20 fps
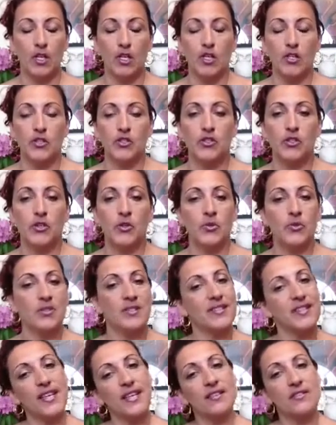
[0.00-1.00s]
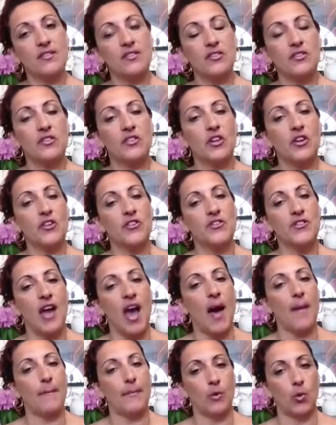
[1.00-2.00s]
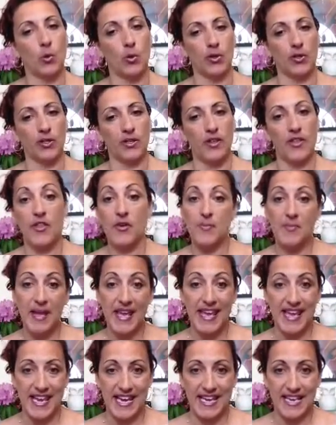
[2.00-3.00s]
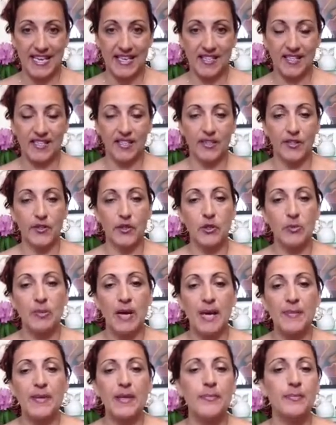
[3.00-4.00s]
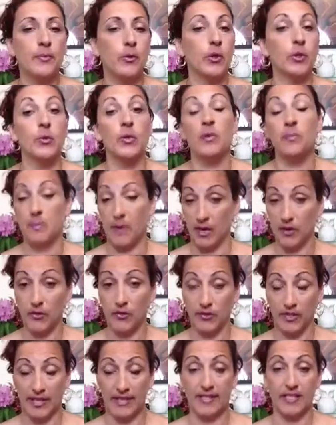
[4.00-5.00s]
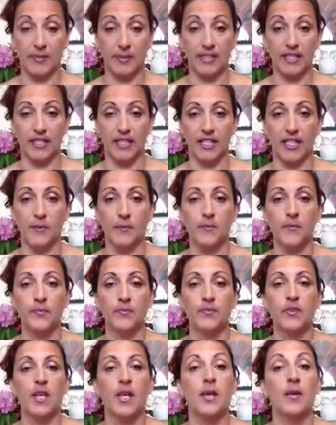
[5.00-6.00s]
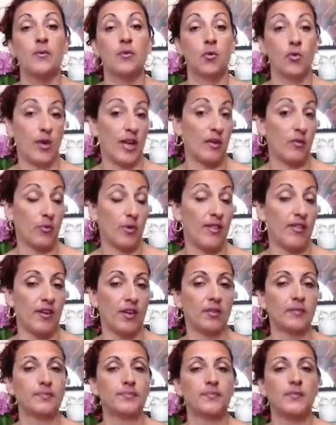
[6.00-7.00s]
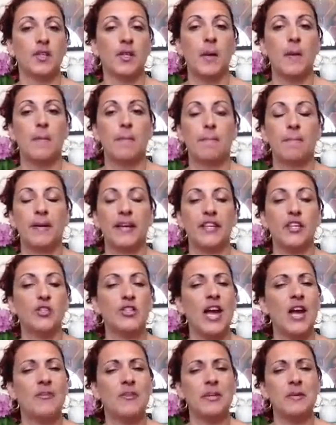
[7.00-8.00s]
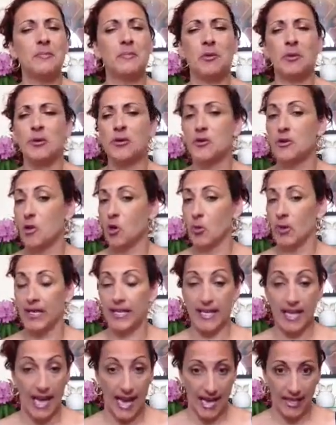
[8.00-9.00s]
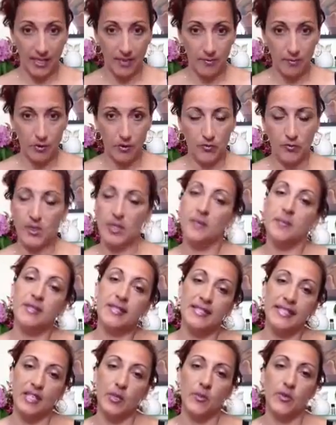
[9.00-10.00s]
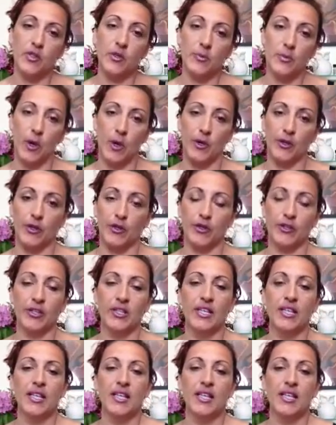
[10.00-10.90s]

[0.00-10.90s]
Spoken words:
So dancers are not born, they're made. You might be born with better flexibility, great rhythm, but you're not really born knowing how to move in sync with your partner,